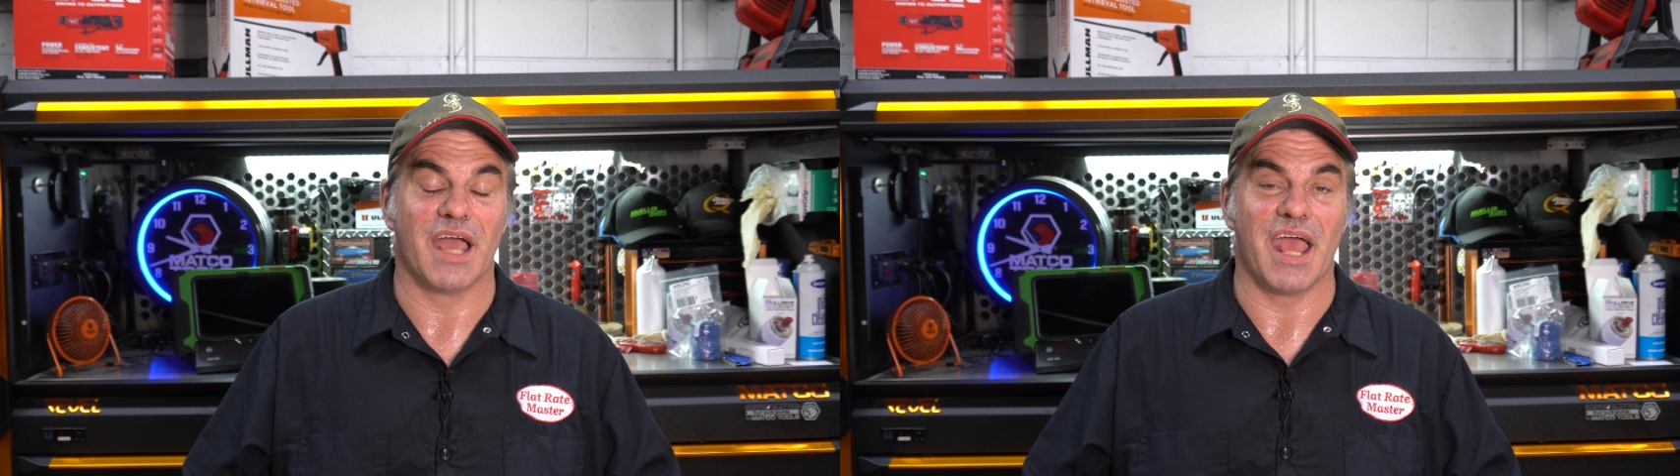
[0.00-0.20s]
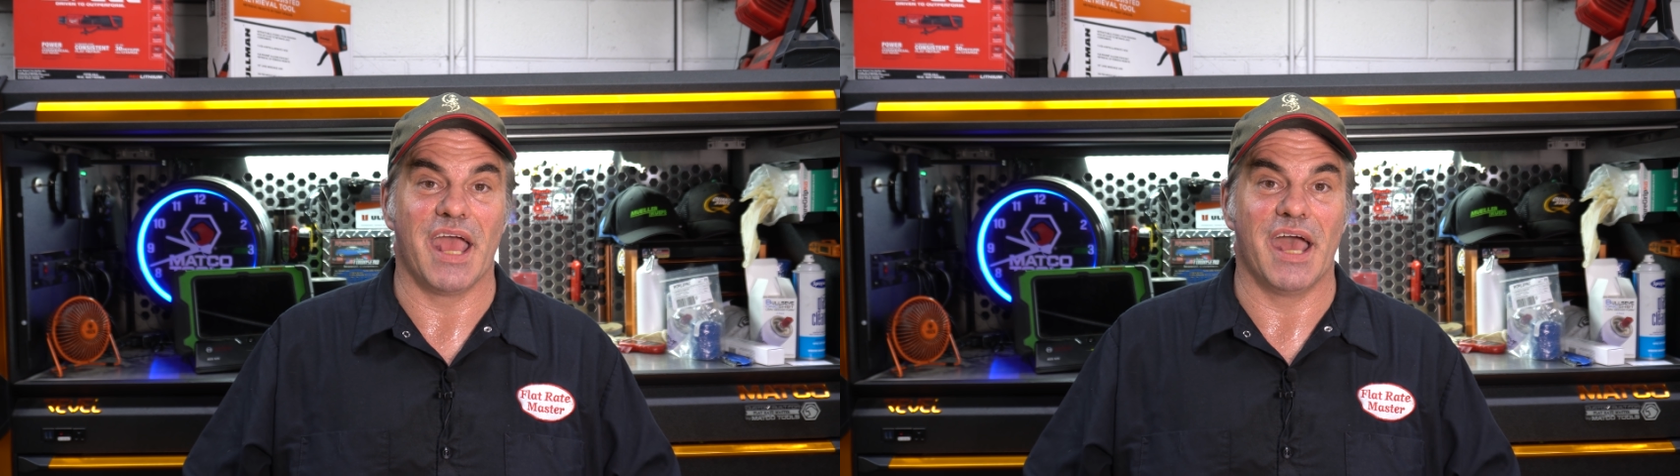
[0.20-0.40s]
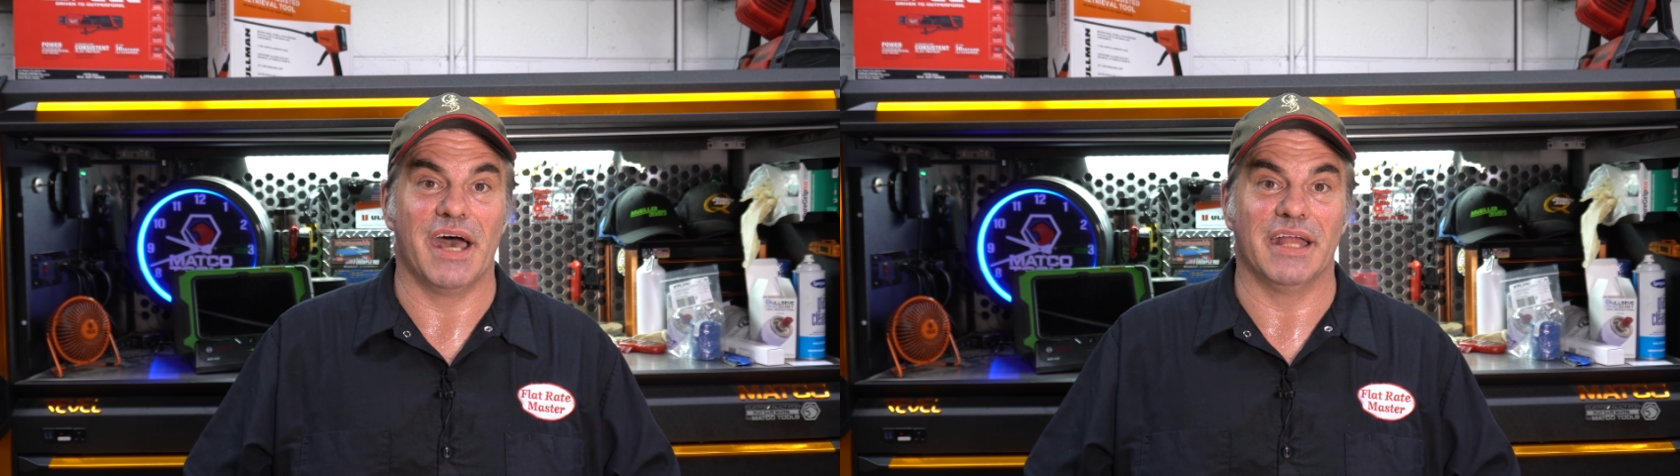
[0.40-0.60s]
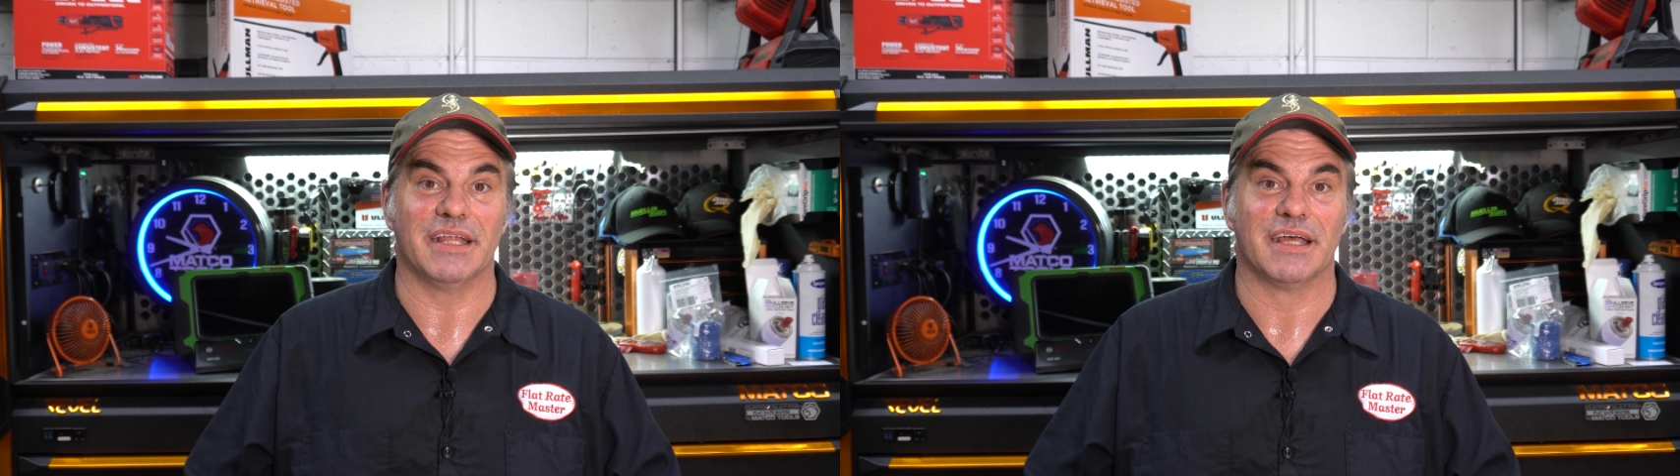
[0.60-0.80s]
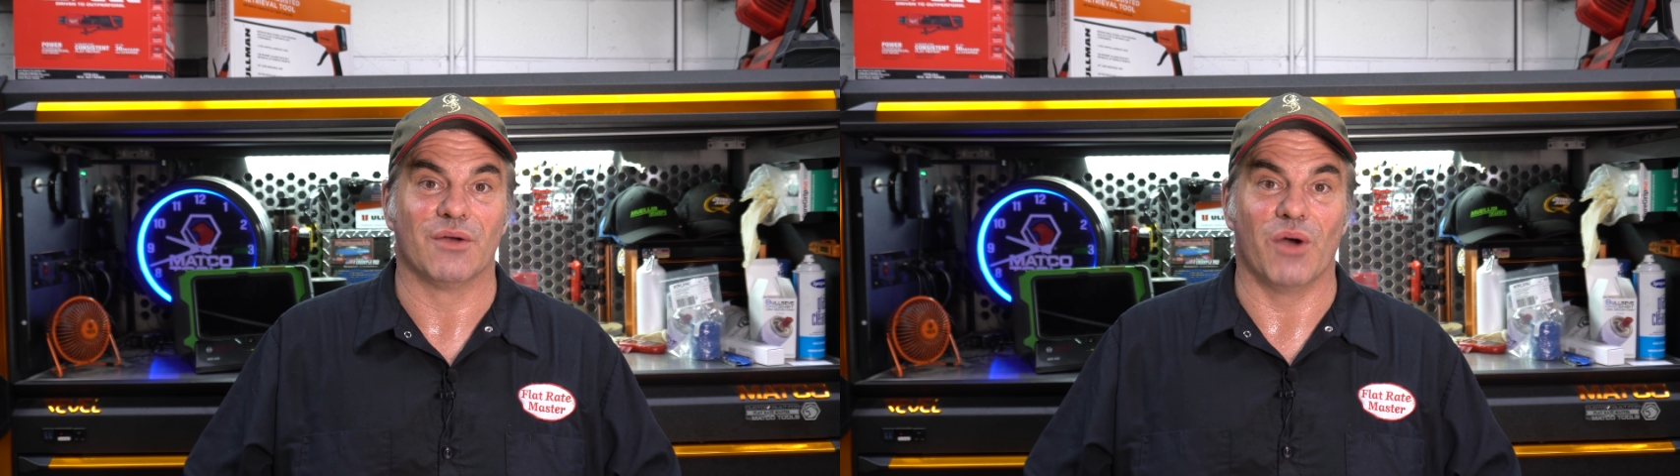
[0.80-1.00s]
and
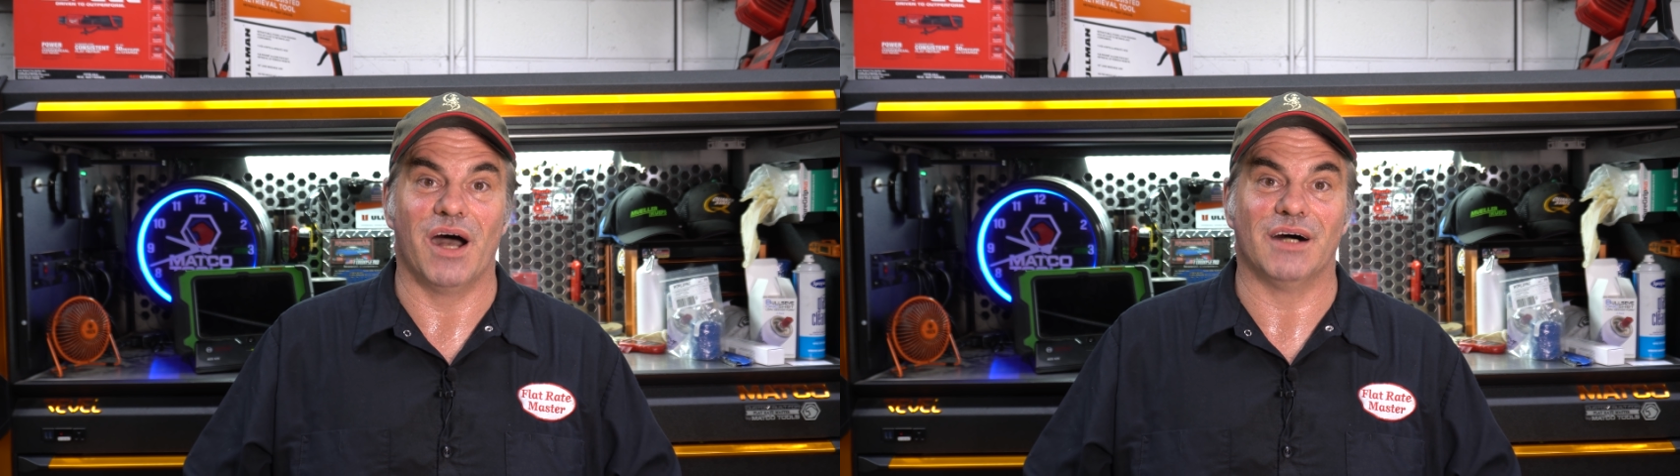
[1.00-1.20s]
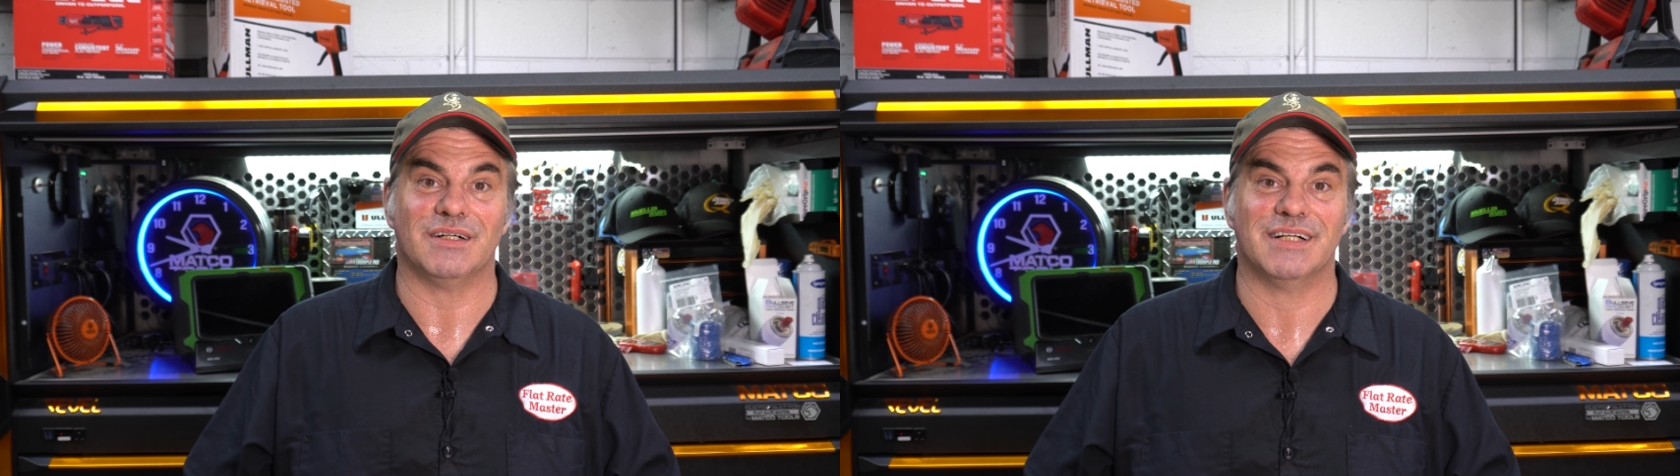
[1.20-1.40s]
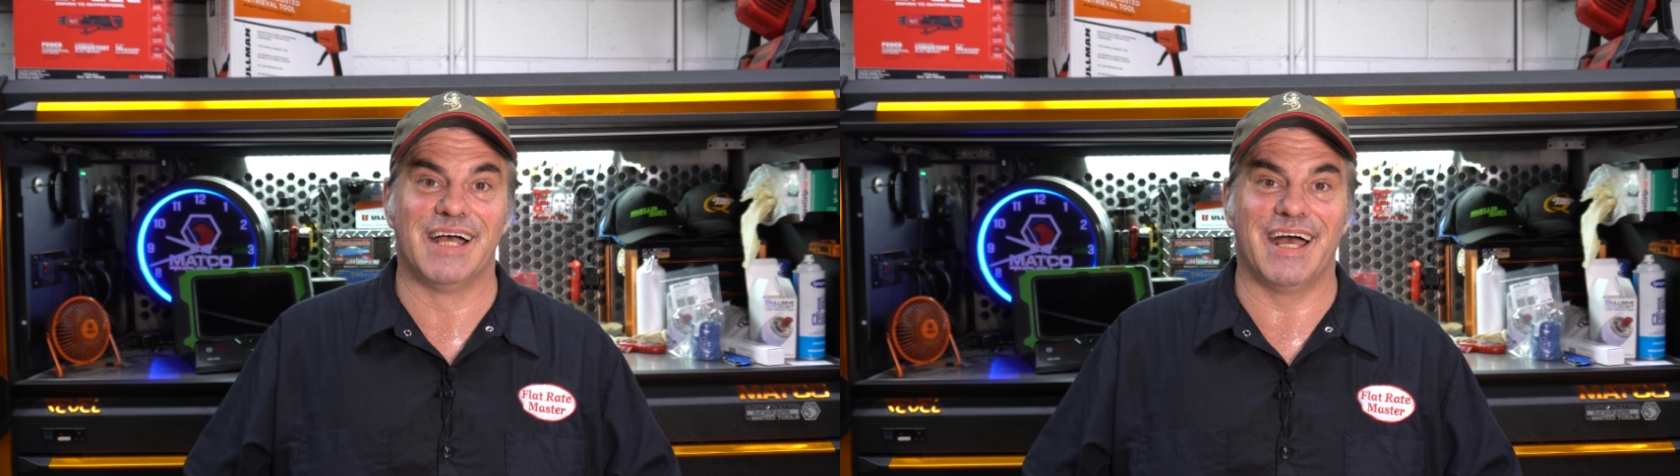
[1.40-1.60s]
well,